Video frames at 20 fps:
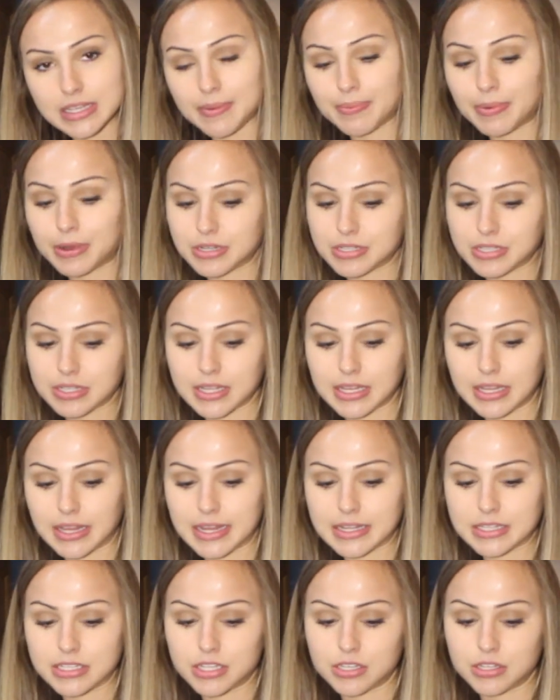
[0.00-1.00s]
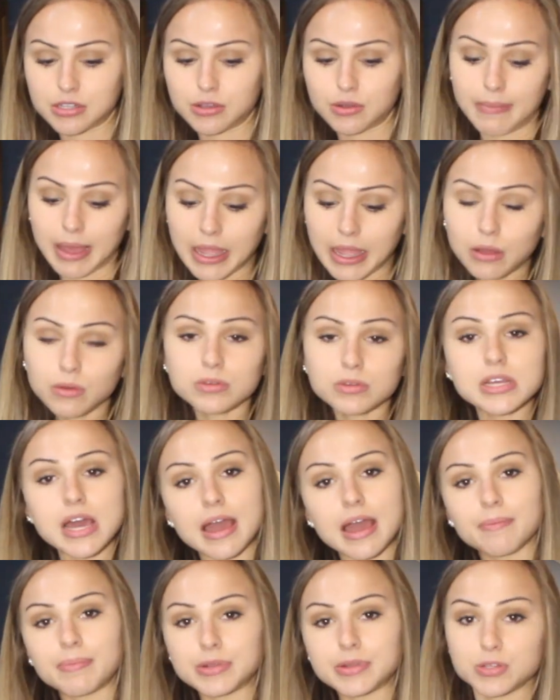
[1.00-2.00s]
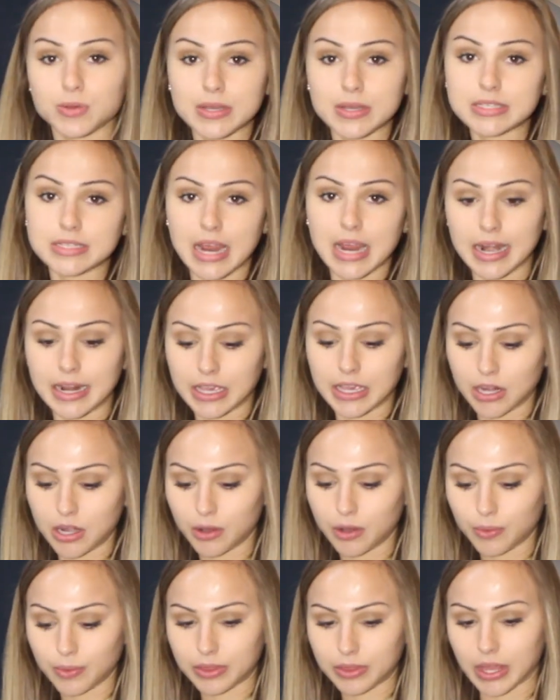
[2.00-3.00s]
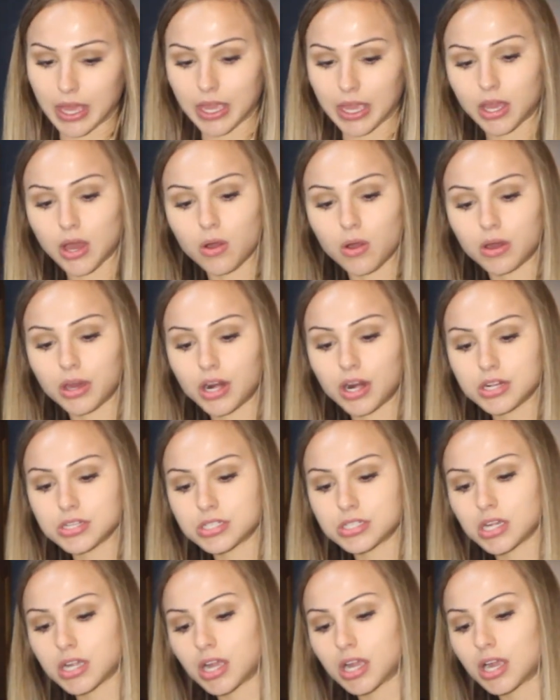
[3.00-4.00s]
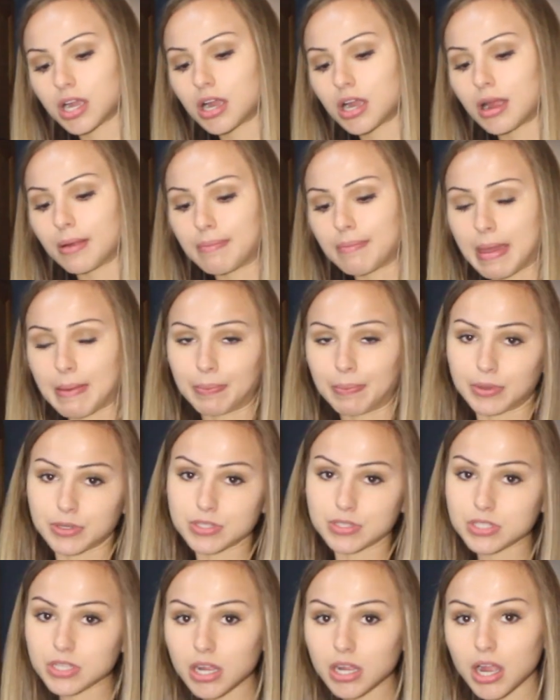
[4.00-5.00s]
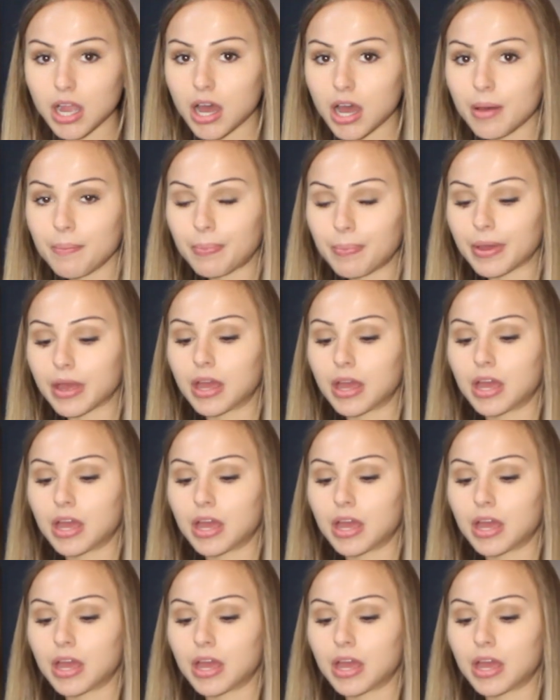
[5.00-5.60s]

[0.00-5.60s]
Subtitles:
I personally like to do my own twist on it, you know, with like coconut sugar or maple syrup.